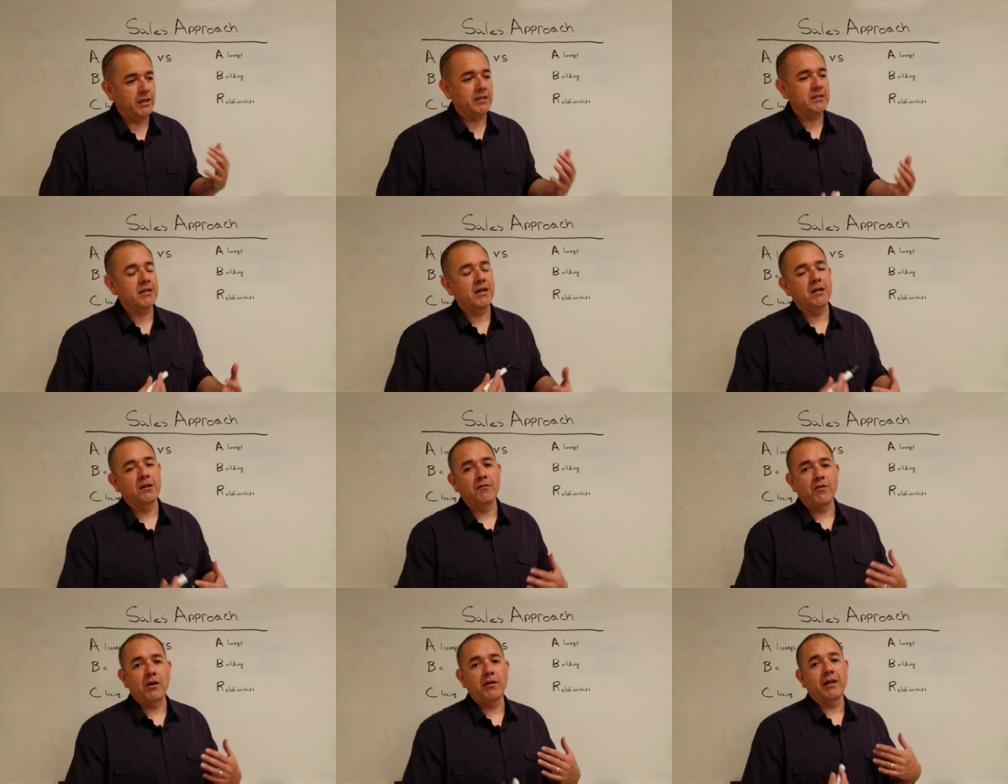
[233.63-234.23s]
that's
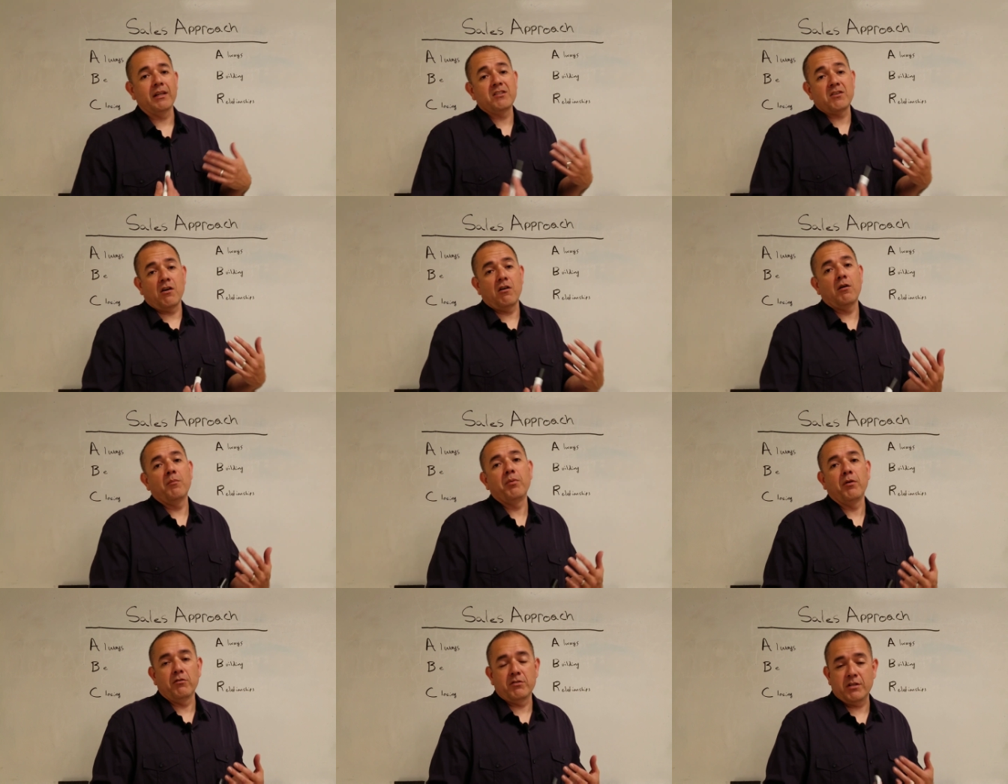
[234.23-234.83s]

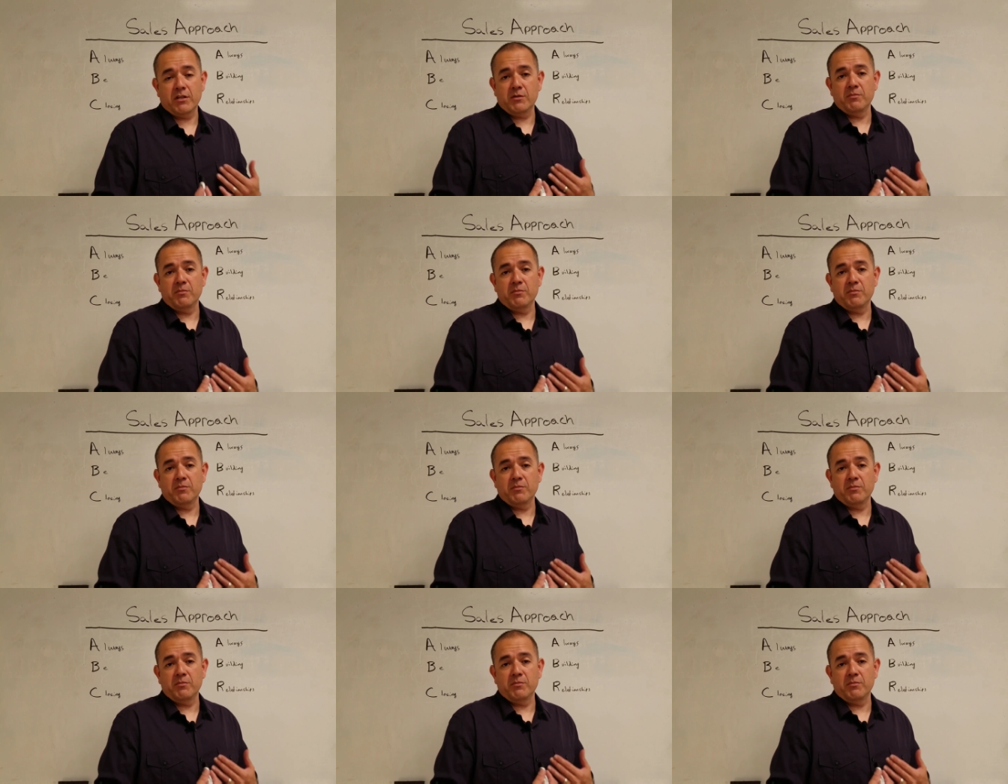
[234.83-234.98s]
our approach.